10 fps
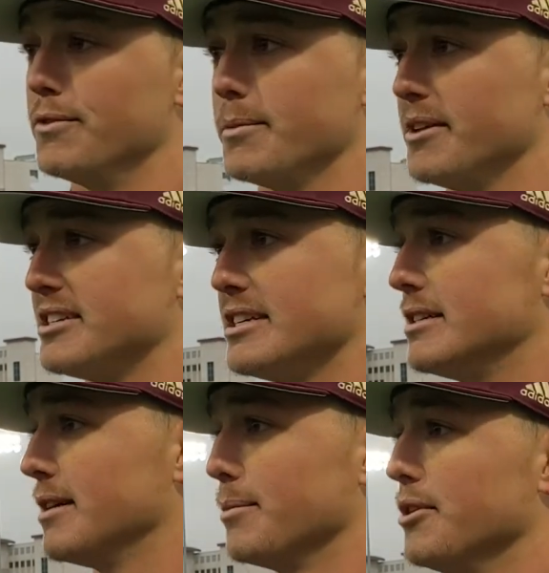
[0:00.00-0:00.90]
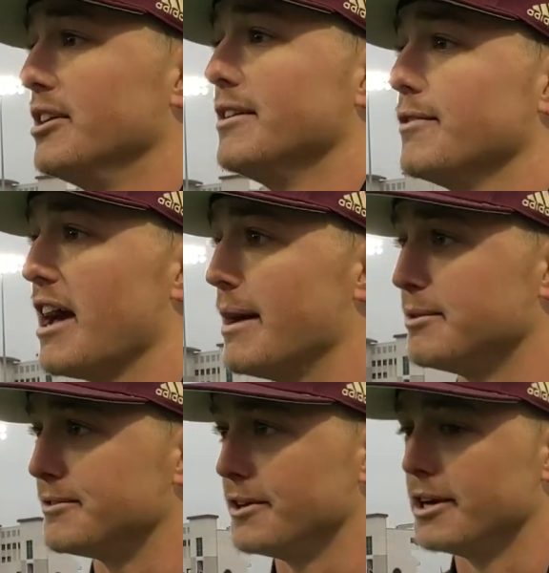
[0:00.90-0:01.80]
I mean, this is a completely different
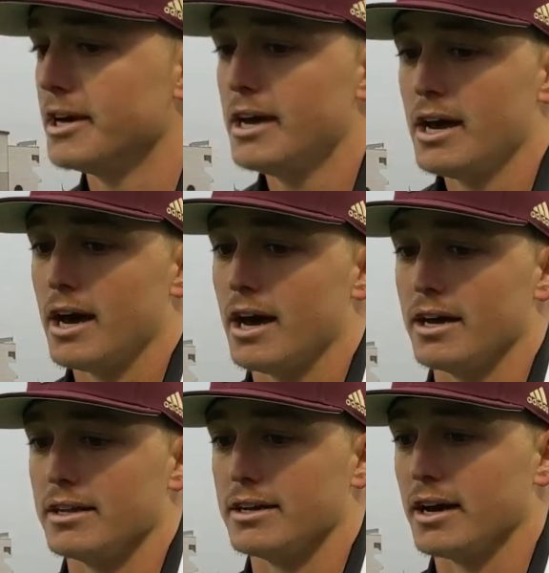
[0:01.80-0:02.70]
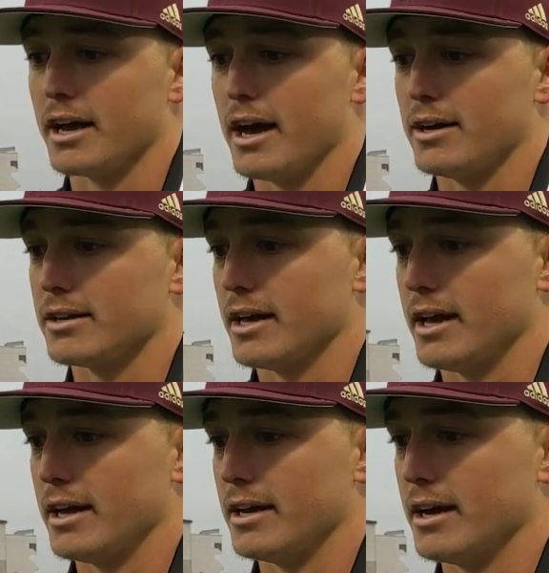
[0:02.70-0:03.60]
atmosphere in the dugout,
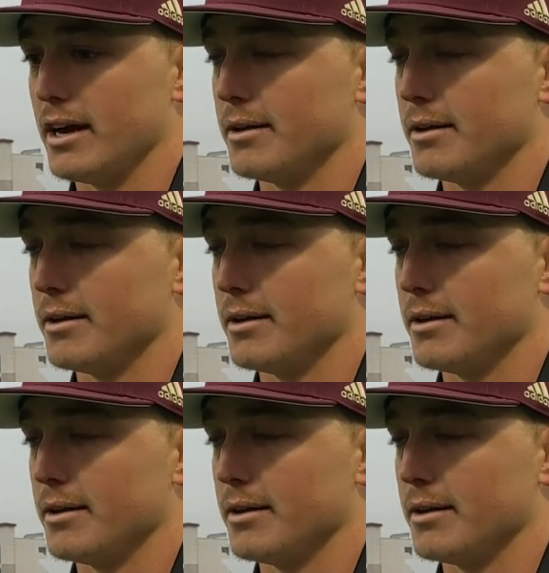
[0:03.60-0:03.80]
and